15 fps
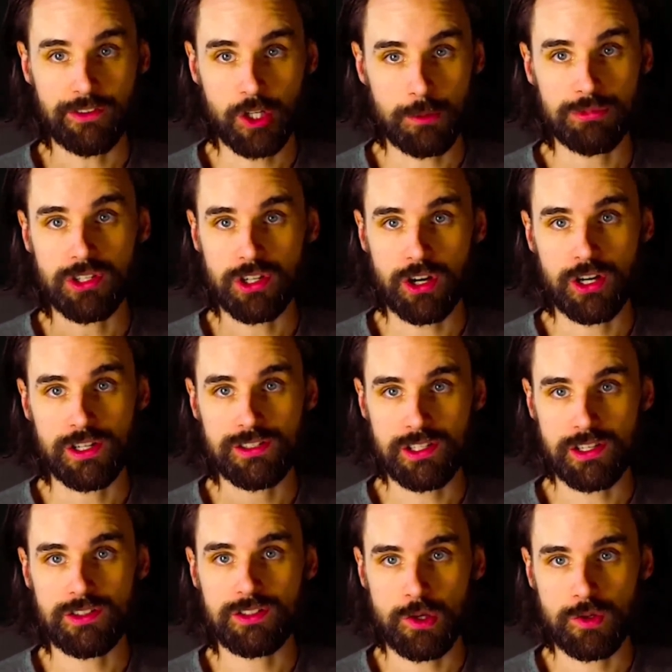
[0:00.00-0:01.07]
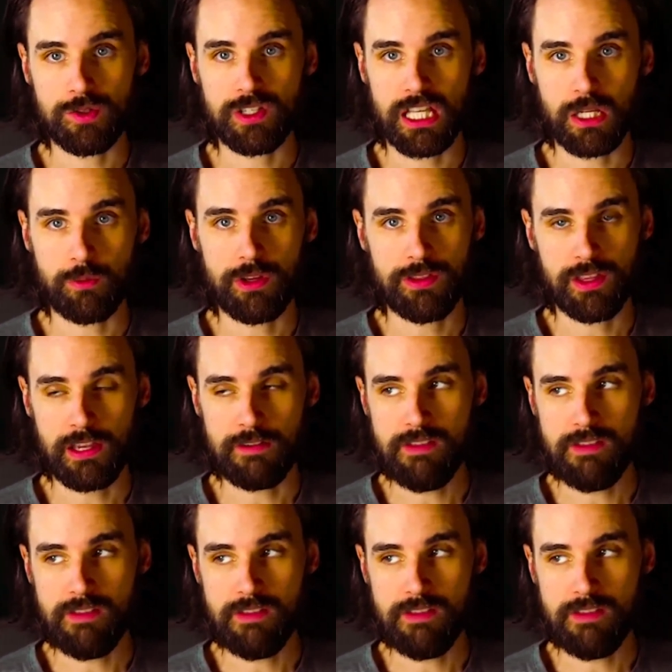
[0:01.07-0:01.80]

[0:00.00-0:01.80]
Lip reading: of cryptocurrency associated with it.